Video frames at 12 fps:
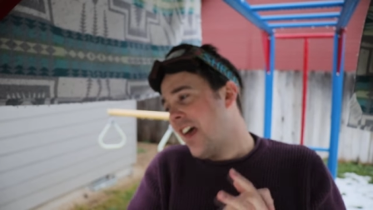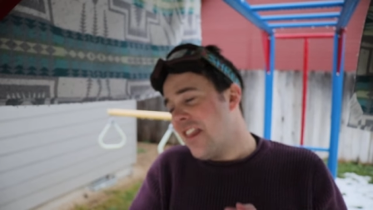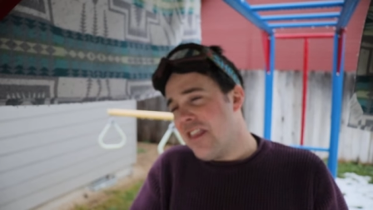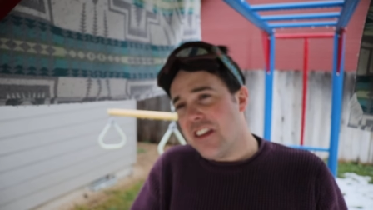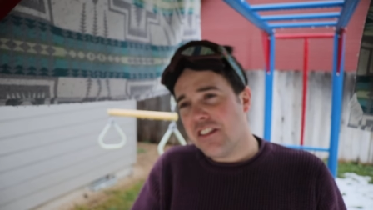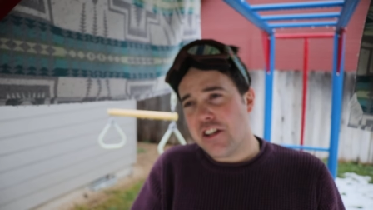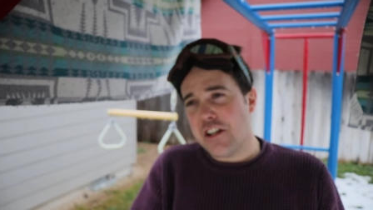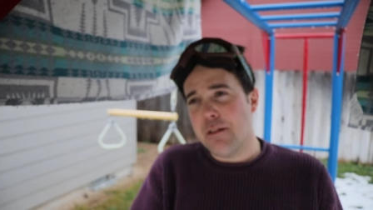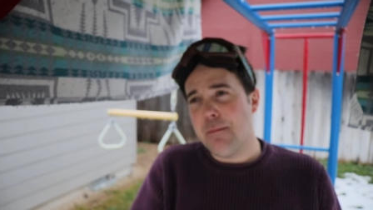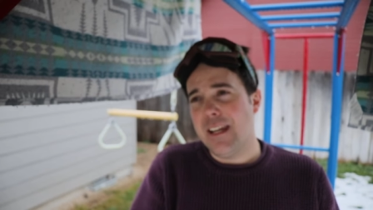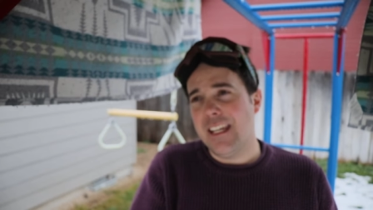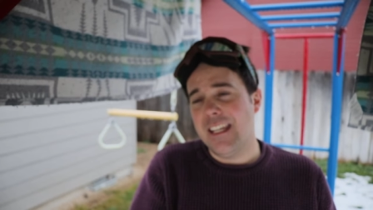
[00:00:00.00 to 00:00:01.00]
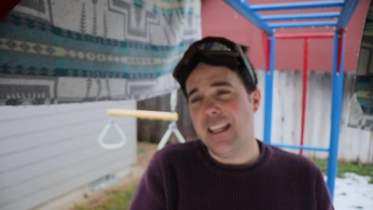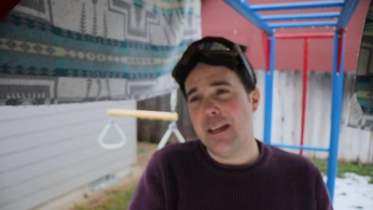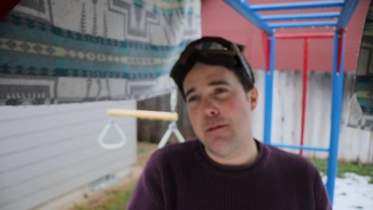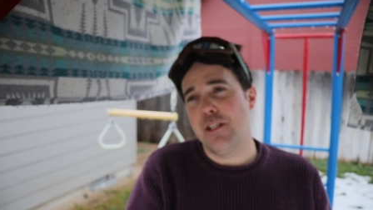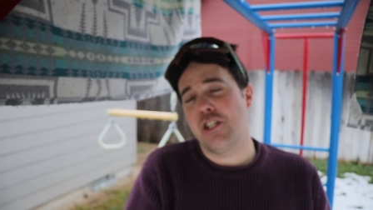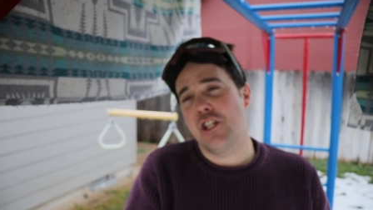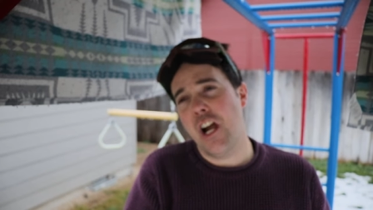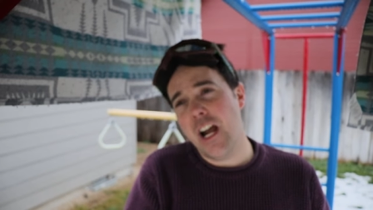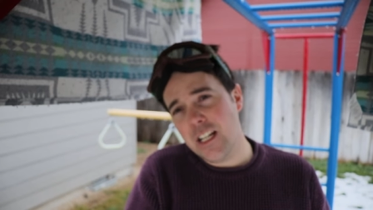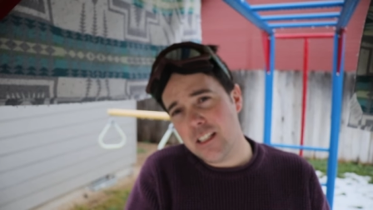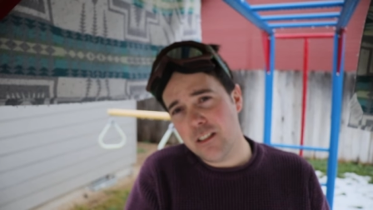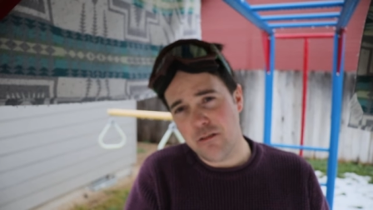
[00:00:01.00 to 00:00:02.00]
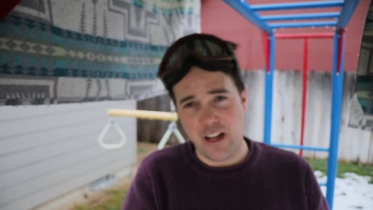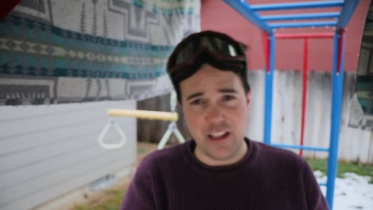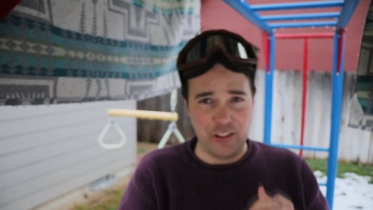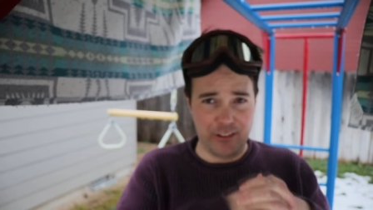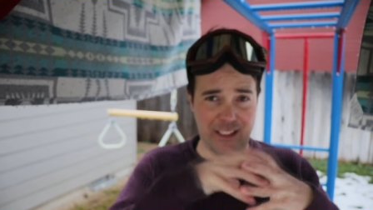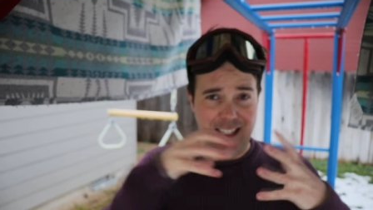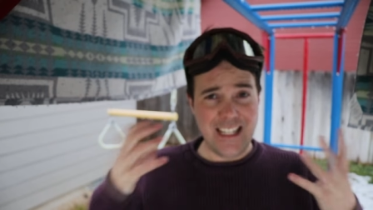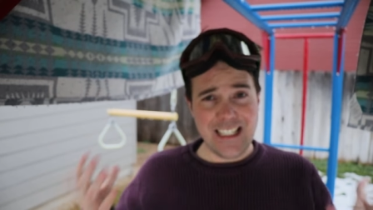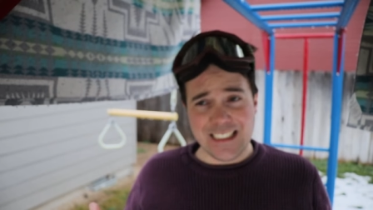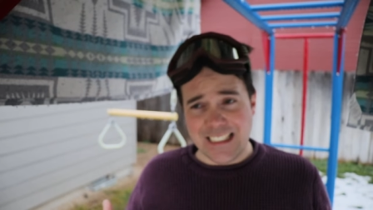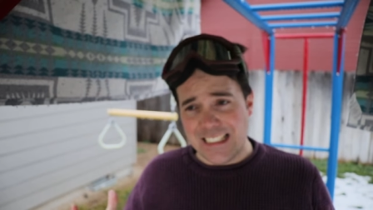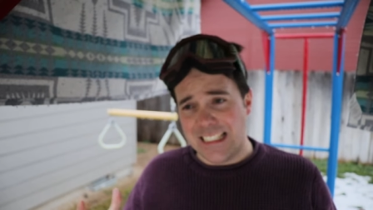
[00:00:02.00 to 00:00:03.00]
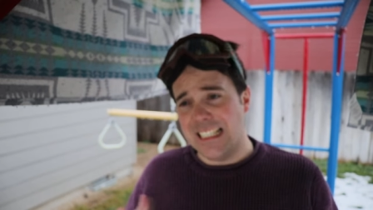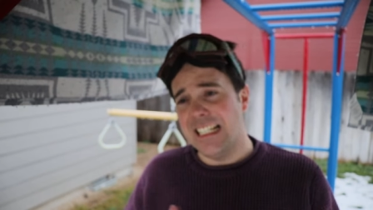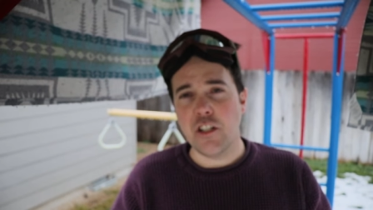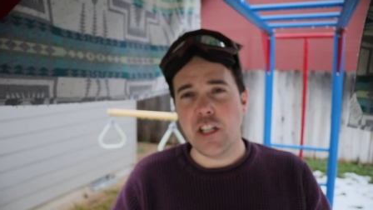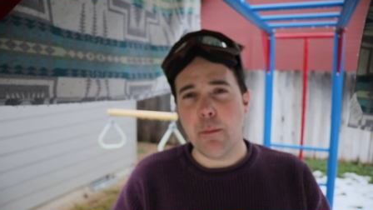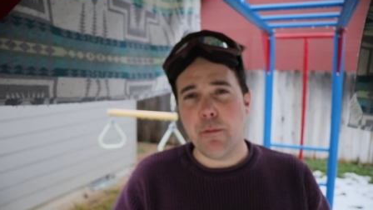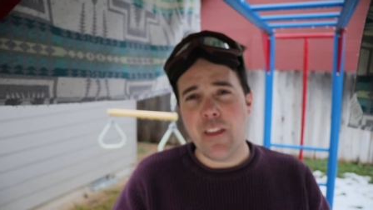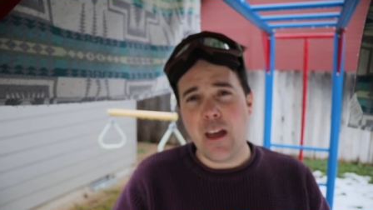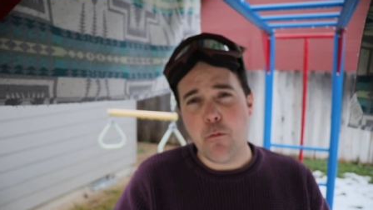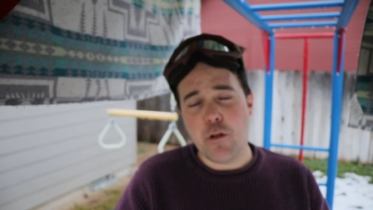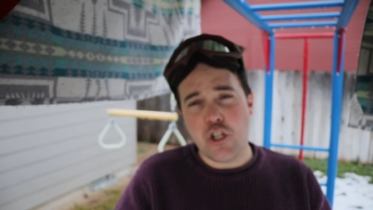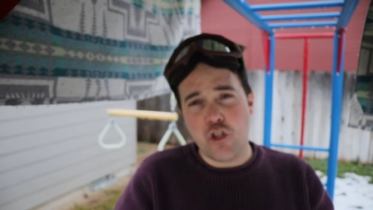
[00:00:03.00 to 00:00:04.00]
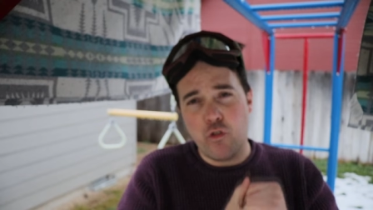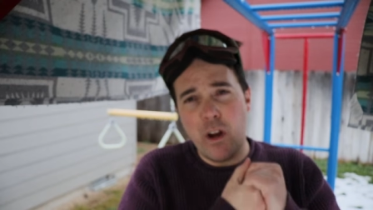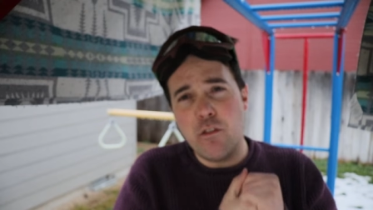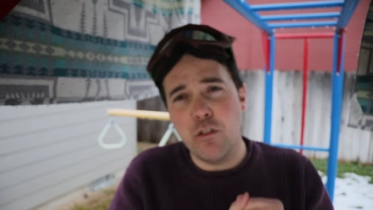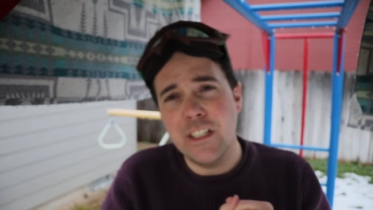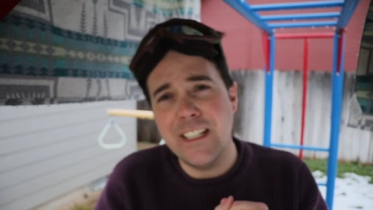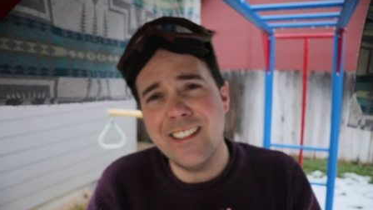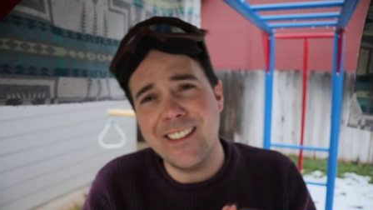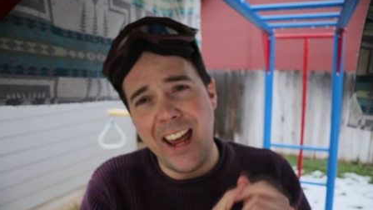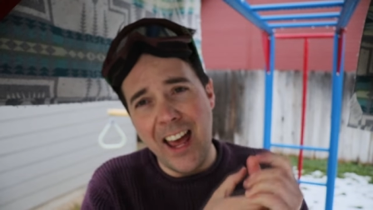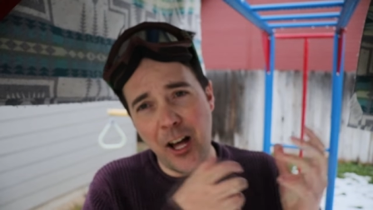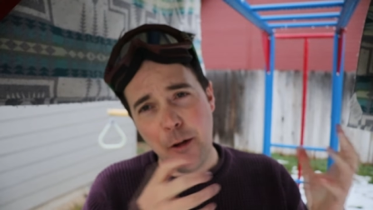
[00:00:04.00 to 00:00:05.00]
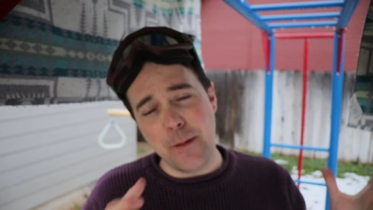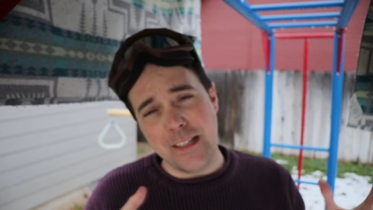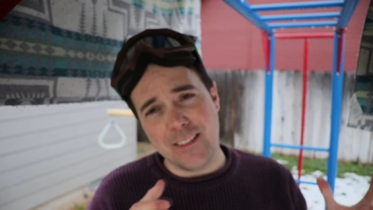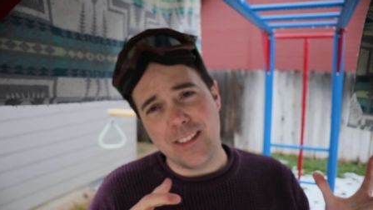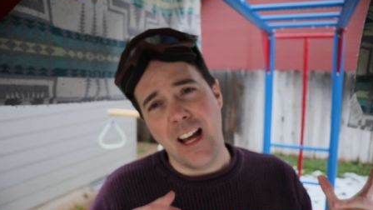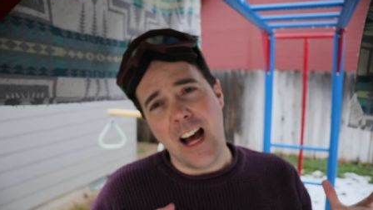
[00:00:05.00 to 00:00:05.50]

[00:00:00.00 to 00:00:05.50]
Then they started making them in China rather than Italy. On top of that, when Shred released helmets,